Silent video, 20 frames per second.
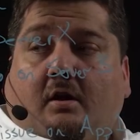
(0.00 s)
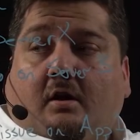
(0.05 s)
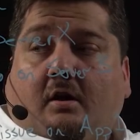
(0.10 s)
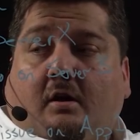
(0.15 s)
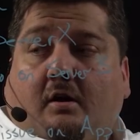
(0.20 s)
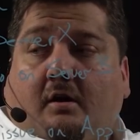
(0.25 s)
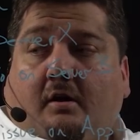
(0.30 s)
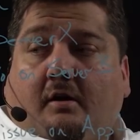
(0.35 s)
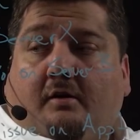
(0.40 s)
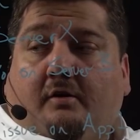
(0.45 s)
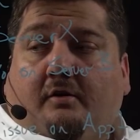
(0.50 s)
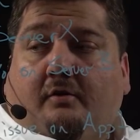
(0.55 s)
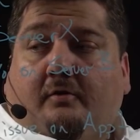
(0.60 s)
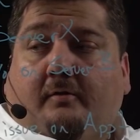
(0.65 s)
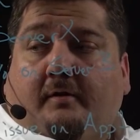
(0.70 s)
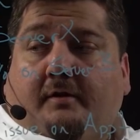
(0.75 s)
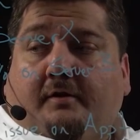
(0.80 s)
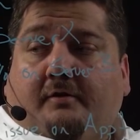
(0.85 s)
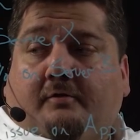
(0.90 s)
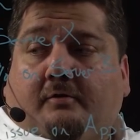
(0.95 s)
are
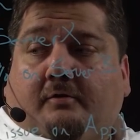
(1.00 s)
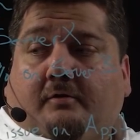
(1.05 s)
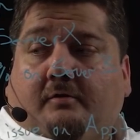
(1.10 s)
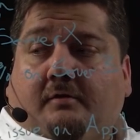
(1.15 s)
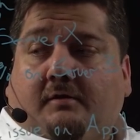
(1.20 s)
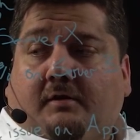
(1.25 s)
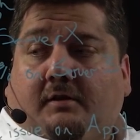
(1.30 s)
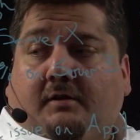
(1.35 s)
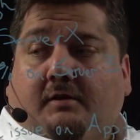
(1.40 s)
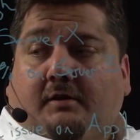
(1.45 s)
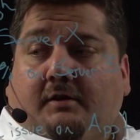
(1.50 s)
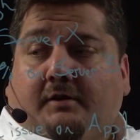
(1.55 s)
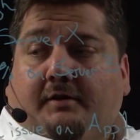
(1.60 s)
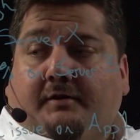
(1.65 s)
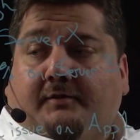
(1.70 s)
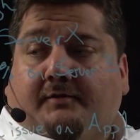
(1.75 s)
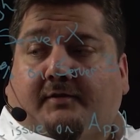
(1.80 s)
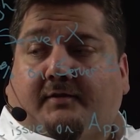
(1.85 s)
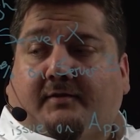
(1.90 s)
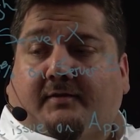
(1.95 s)
critical
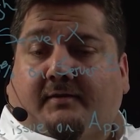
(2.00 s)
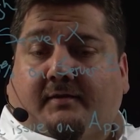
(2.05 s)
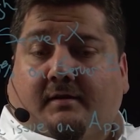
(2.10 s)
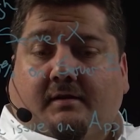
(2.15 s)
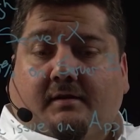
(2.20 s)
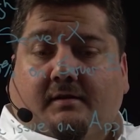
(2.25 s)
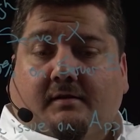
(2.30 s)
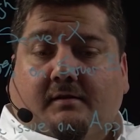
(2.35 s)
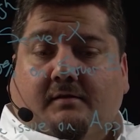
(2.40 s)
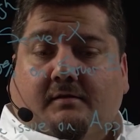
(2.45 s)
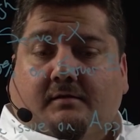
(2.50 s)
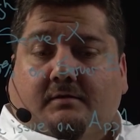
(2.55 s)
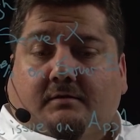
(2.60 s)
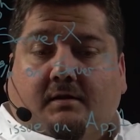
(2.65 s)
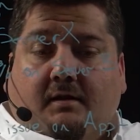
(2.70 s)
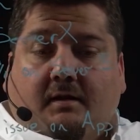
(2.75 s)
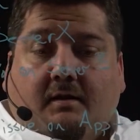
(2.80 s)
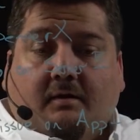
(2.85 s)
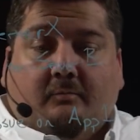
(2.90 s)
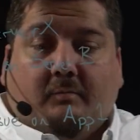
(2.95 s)
alerts
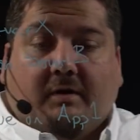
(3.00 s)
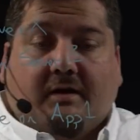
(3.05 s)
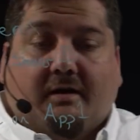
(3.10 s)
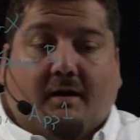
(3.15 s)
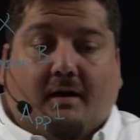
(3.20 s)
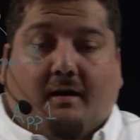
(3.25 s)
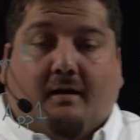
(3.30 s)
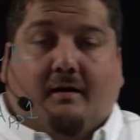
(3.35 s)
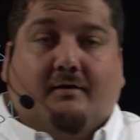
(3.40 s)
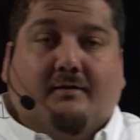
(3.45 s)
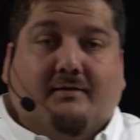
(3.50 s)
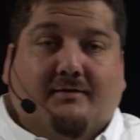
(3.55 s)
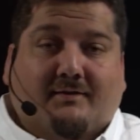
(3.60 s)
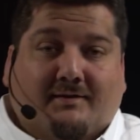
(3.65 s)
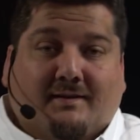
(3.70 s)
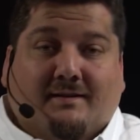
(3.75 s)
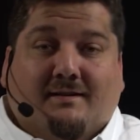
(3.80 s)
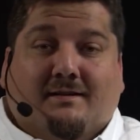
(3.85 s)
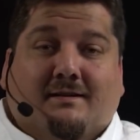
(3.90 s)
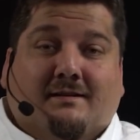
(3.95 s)

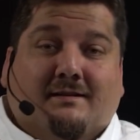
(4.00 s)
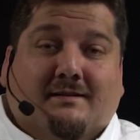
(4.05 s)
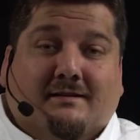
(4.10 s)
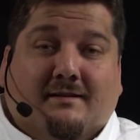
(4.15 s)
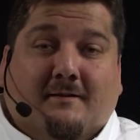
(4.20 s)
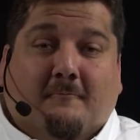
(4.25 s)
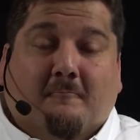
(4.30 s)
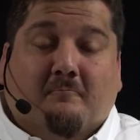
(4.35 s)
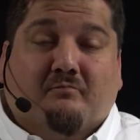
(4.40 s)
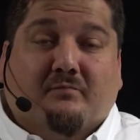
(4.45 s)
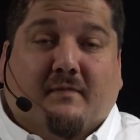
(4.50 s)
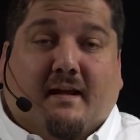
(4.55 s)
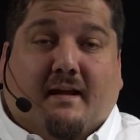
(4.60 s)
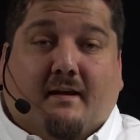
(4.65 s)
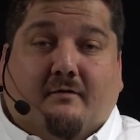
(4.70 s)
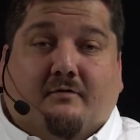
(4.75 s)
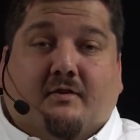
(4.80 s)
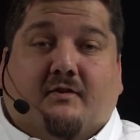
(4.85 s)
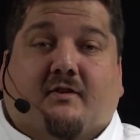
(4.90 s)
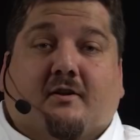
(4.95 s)
because
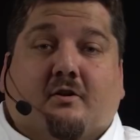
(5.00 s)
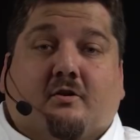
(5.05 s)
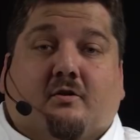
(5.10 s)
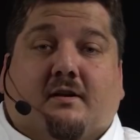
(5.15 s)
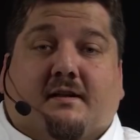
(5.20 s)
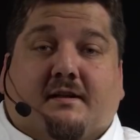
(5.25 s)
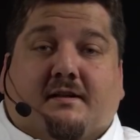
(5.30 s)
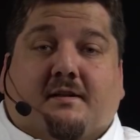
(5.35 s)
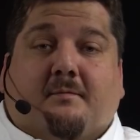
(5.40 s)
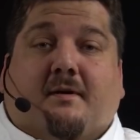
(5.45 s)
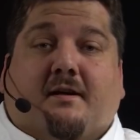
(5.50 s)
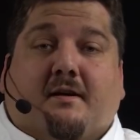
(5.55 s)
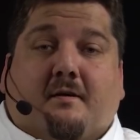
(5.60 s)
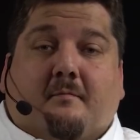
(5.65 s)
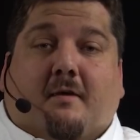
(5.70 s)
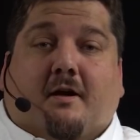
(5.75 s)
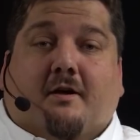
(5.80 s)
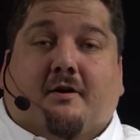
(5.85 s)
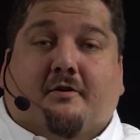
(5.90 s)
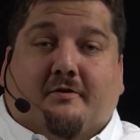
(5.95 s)
every single
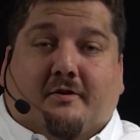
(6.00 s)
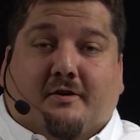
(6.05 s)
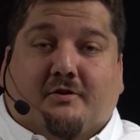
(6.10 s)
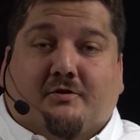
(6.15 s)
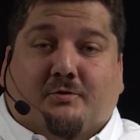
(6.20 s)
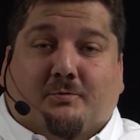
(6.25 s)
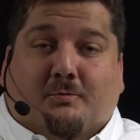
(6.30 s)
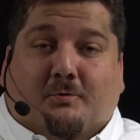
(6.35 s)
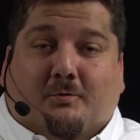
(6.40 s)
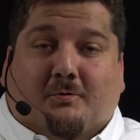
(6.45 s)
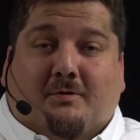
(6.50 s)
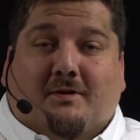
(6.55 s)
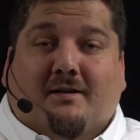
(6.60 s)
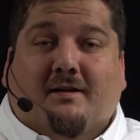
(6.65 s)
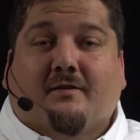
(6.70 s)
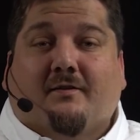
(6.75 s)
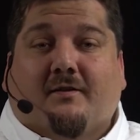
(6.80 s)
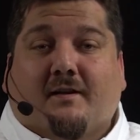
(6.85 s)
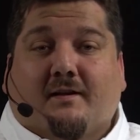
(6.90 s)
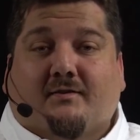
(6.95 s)
independent monitoring tool
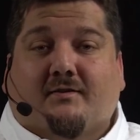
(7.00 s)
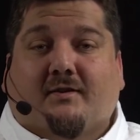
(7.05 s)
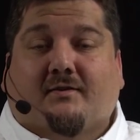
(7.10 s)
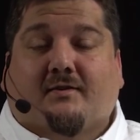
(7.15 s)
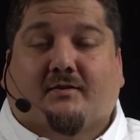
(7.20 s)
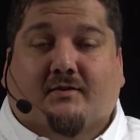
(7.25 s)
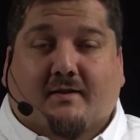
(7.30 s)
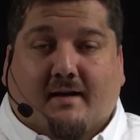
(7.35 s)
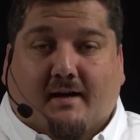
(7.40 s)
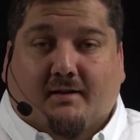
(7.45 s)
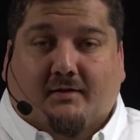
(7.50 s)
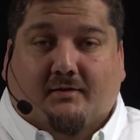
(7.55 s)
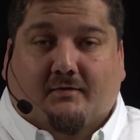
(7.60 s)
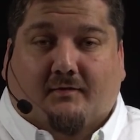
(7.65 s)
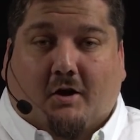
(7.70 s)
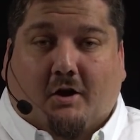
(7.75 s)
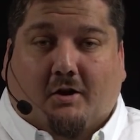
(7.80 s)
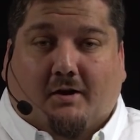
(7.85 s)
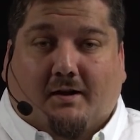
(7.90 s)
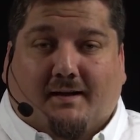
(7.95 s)
thinks that the sky is
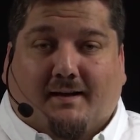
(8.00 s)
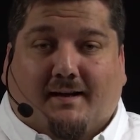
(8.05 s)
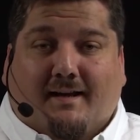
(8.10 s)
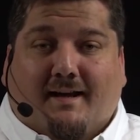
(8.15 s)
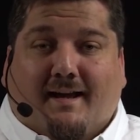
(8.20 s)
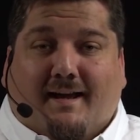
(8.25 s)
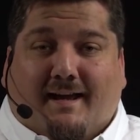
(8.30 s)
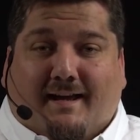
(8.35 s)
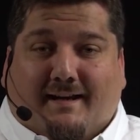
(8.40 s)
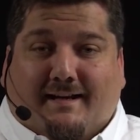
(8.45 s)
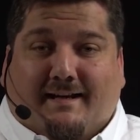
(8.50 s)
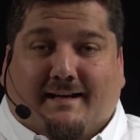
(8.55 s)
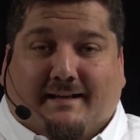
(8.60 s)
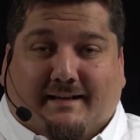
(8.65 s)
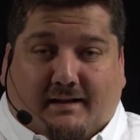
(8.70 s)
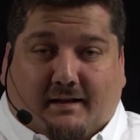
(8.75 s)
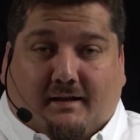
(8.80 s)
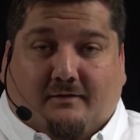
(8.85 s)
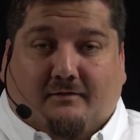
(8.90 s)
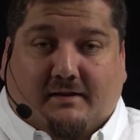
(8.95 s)
falling at
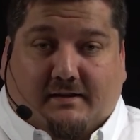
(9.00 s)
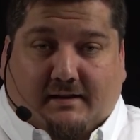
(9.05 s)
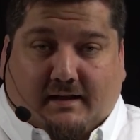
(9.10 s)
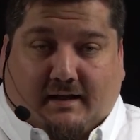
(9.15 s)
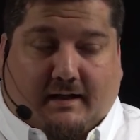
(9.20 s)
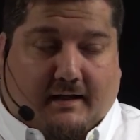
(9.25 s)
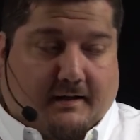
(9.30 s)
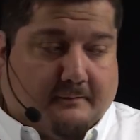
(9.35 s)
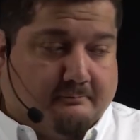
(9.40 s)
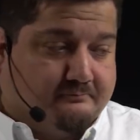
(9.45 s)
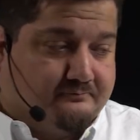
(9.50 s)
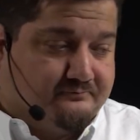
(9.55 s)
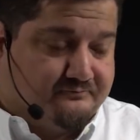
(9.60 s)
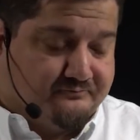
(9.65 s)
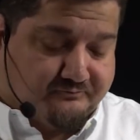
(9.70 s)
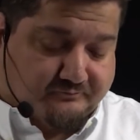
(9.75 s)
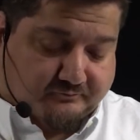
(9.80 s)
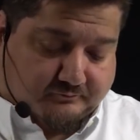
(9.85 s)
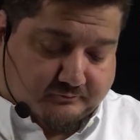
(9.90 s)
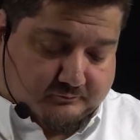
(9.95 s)
any given time.
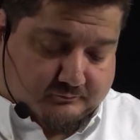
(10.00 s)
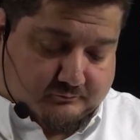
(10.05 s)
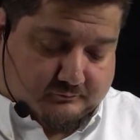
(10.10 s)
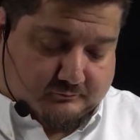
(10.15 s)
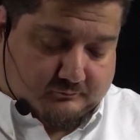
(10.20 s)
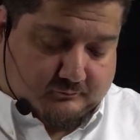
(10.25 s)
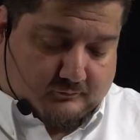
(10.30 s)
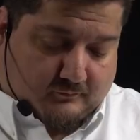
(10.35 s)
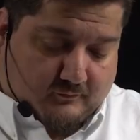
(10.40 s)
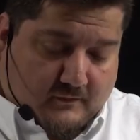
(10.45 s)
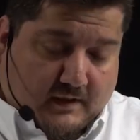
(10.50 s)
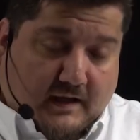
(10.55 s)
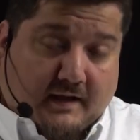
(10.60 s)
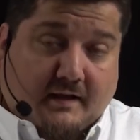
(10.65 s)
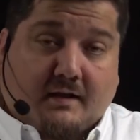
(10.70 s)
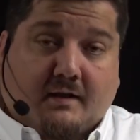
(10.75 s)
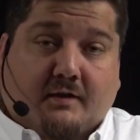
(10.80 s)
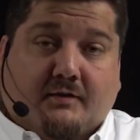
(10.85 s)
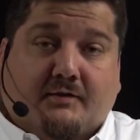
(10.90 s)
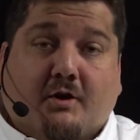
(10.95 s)

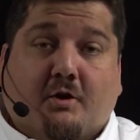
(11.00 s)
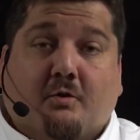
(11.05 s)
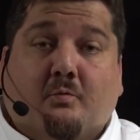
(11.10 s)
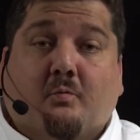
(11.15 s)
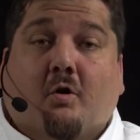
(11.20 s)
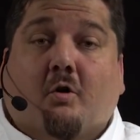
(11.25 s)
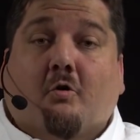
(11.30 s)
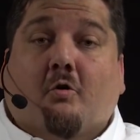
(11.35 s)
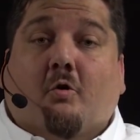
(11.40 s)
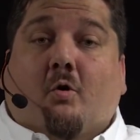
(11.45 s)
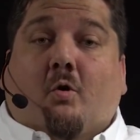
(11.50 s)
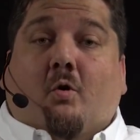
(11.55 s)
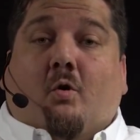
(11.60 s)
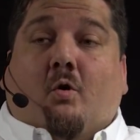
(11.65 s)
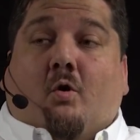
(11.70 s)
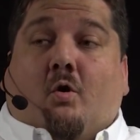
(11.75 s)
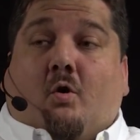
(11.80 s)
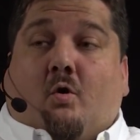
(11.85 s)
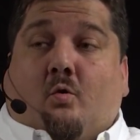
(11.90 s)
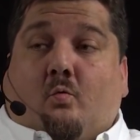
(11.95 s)
So,
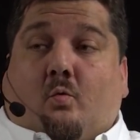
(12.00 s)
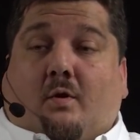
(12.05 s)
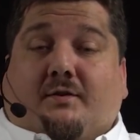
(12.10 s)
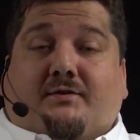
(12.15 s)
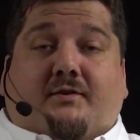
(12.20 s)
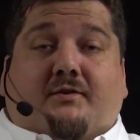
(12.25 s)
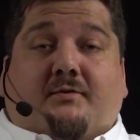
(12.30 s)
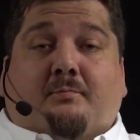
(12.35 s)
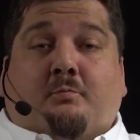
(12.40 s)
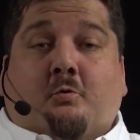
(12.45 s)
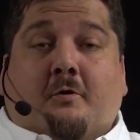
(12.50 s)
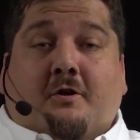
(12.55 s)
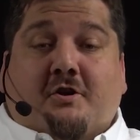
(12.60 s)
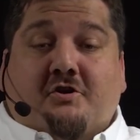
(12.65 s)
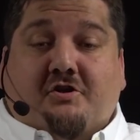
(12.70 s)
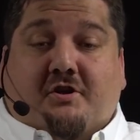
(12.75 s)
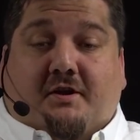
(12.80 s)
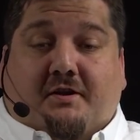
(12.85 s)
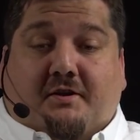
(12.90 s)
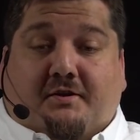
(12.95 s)
what's a support
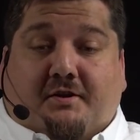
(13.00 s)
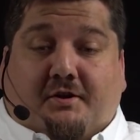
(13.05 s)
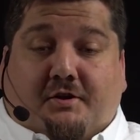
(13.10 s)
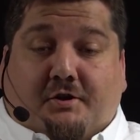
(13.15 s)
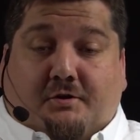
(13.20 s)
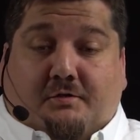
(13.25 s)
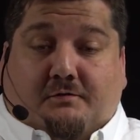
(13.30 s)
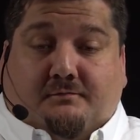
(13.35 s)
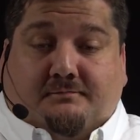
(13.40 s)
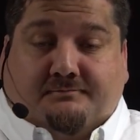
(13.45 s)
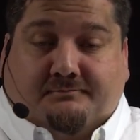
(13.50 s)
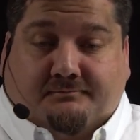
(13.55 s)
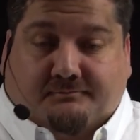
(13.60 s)
engineer to do?